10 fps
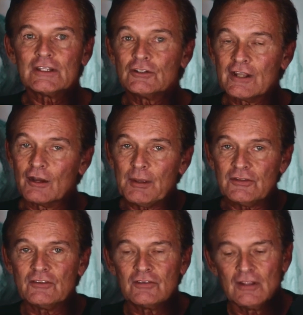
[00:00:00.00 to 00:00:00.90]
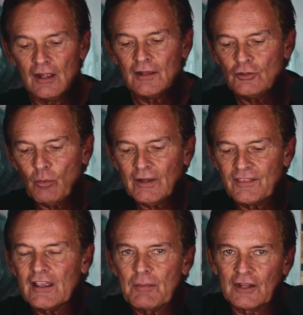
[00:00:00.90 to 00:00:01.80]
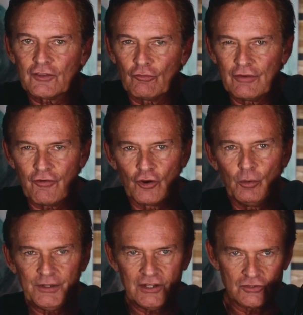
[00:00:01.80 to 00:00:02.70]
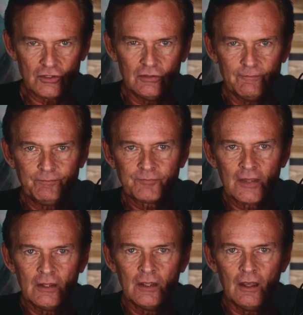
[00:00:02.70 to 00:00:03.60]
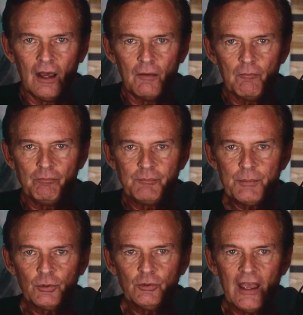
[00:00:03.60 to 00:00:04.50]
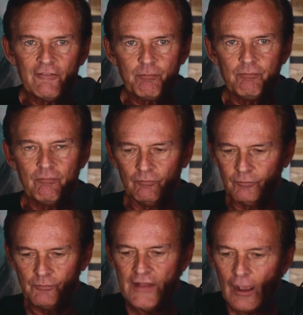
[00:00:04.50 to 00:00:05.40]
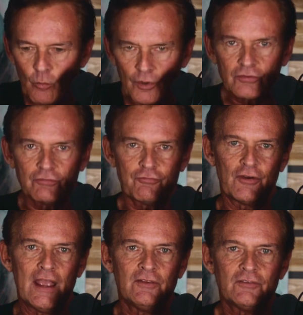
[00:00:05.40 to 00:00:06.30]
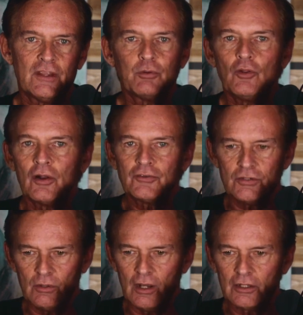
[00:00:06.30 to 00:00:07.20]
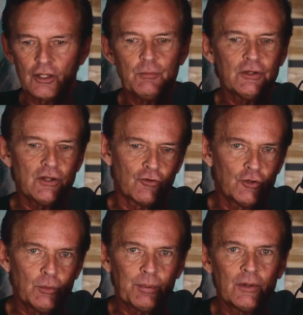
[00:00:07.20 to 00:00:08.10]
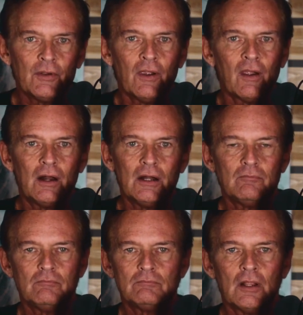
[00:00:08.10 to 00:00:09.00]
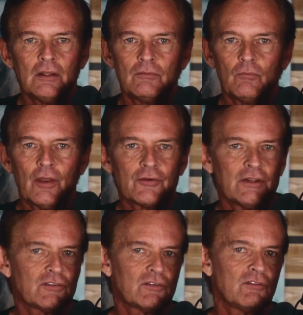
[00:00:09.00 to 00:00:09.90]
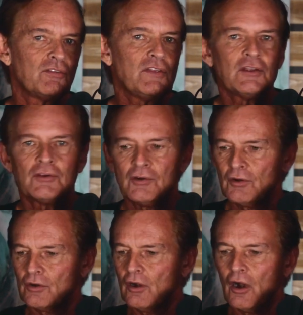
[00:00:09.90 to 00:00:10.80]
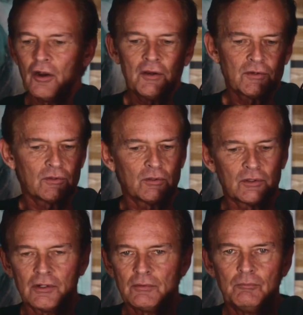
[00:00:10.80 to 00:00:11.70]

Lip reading: good care of patients. You want to think about their referral potential. People who have networks of friends, they belong to a community group, whether it's theater or art or